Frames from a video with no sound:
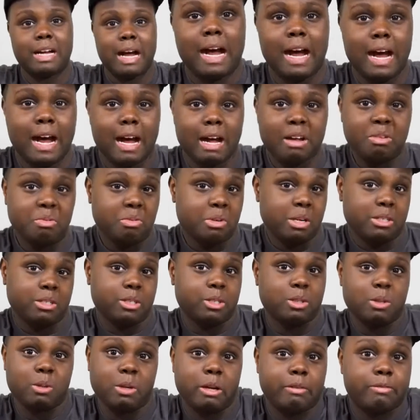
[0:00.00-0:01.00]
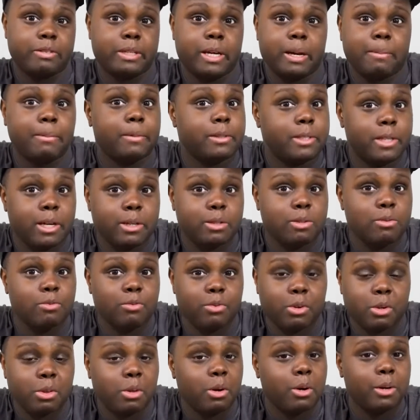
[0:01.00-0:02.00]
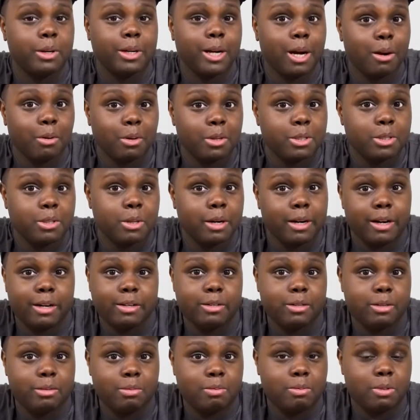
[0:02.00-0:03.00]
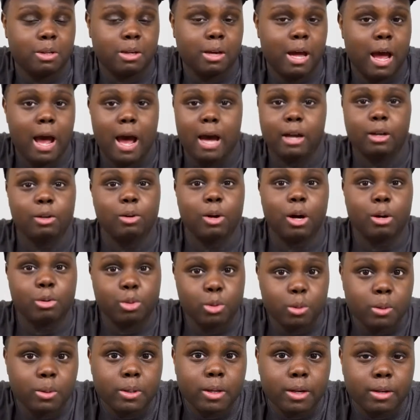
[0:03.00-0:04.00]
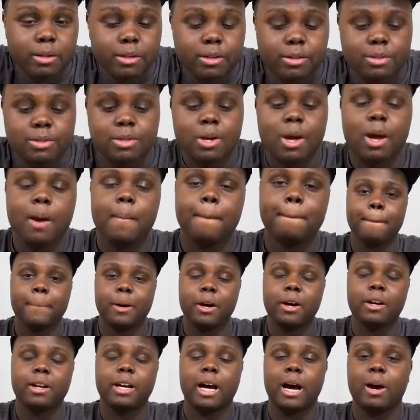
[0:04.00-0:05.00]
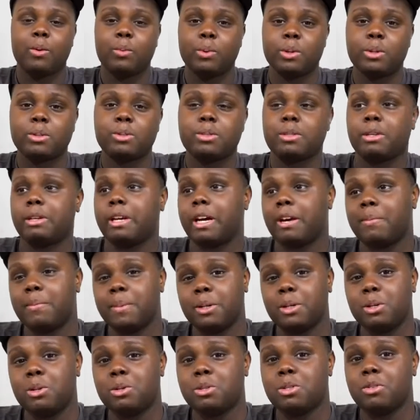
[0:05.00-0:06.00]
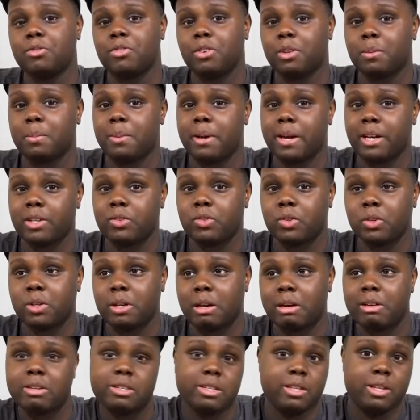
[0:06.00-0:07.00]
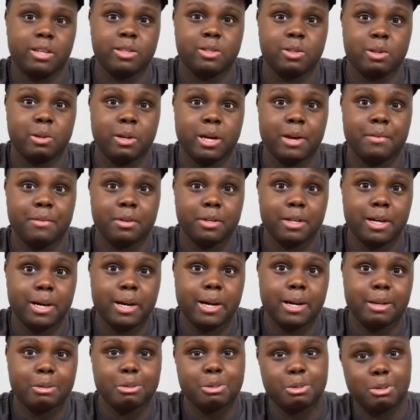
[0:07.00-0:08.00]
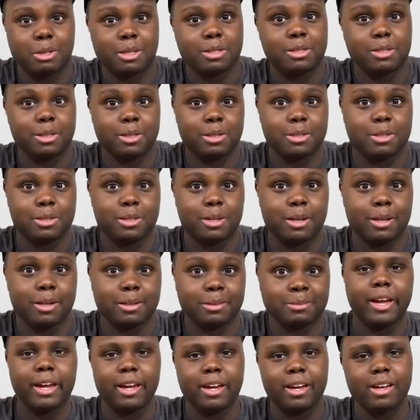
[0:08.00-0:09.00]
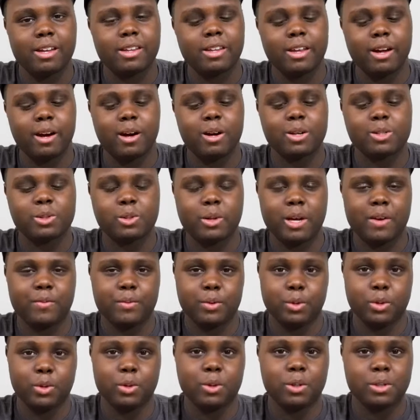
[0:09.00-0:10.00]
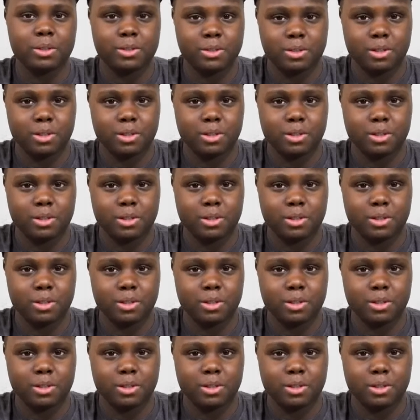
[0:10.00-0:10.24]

I just don't have time to test them for 30 hours straight. I don't know how true that is. But I will say I've been using them for the past few days and they still haven't died, so that's a good sign. And they also have Google